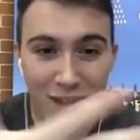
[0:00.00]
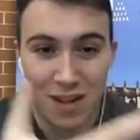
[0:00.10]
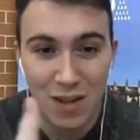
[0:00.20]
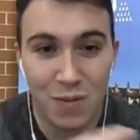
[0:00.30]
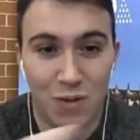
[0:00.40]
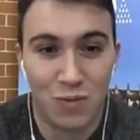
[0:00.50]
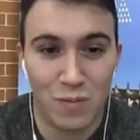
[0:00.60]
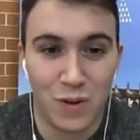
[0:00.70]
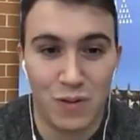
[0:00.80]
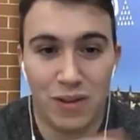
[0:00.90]
yes.
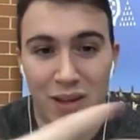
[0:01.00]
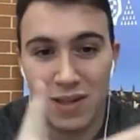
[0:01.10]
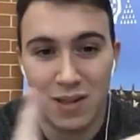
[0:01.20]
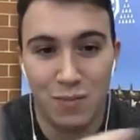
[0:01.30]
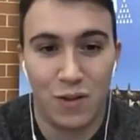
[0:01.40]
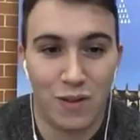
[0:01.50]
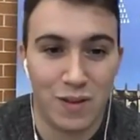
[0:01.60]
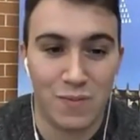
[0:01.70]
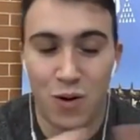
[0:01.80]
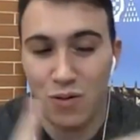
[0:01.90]
between both things and
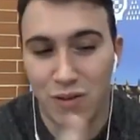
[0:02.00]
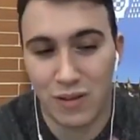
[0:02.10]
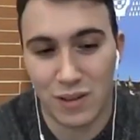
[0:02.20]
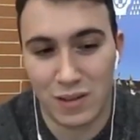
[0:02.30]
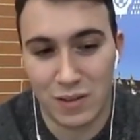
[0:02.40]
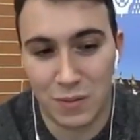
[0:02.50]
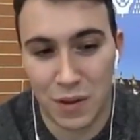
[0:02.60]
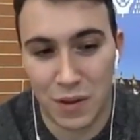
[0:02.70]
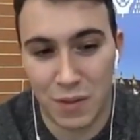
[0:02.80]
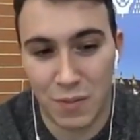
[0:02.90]
between
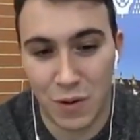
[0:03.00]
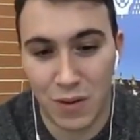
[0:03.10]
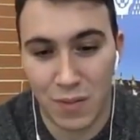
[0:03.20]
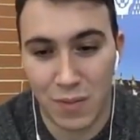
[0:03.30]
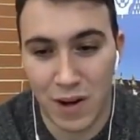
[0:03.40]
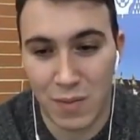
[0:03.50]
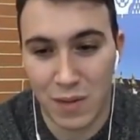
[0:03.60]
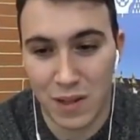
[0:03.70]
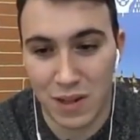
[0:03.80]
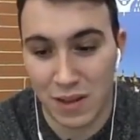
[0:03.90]
both
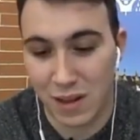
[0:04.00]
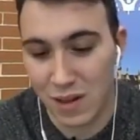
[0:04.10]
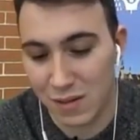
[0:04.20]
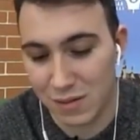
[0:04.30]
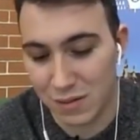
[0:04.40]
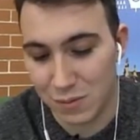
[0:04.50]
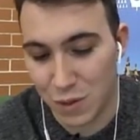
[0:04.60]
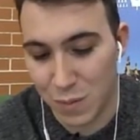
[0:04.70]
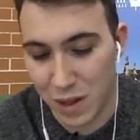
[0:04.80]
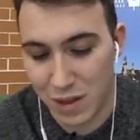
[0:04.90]
environments. And then
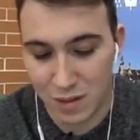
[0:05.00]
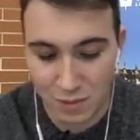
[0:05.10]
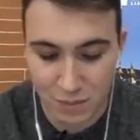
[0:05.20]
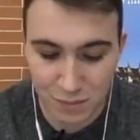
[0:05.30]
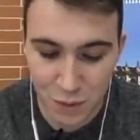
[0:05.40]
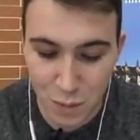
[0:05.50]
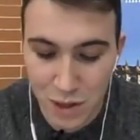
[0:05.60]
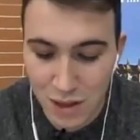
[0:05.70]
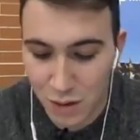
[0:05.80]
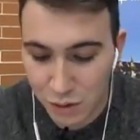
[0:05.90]
we
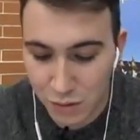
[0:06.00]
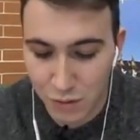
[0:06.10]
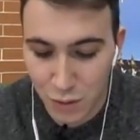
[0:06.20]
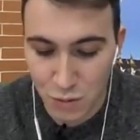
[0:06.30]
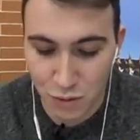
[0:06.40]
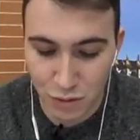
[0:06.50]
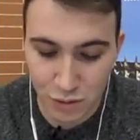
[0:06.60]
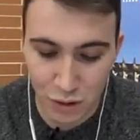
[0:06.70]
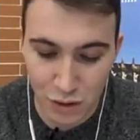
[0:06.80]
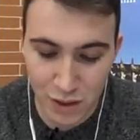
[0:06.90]
made a lot of focus
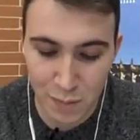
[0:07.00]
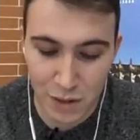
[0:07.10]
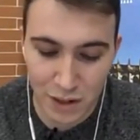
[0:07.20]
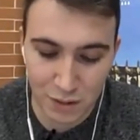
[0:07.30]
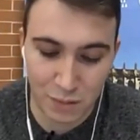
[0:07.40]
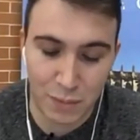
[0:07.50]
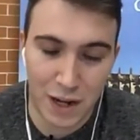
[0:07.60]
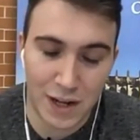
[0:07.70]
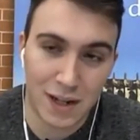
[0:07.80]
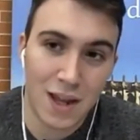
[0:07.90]
on that part, on
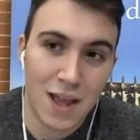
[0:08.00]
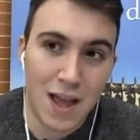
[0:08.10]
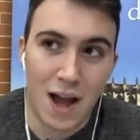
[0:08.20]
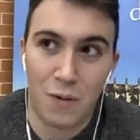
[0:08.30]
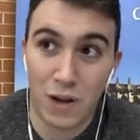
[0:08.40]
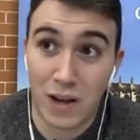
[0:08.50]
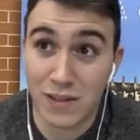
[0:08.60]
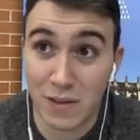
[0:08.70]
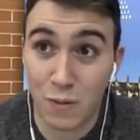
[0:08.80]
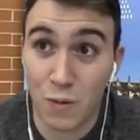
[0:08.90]
planning. And we have
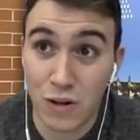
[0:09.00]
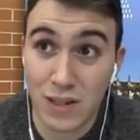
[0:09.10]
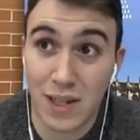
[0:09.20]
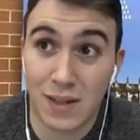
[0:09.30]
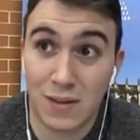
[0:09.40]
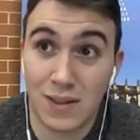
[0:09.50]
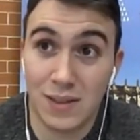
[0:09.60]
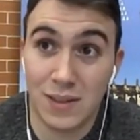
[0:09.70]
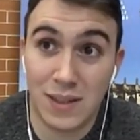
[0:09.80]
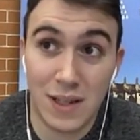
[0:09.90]
some work that
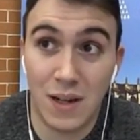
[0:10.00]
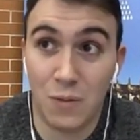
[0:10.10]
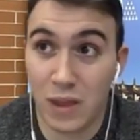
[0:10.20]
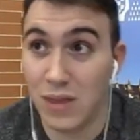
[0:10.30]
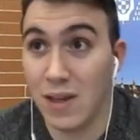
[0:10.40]
deal with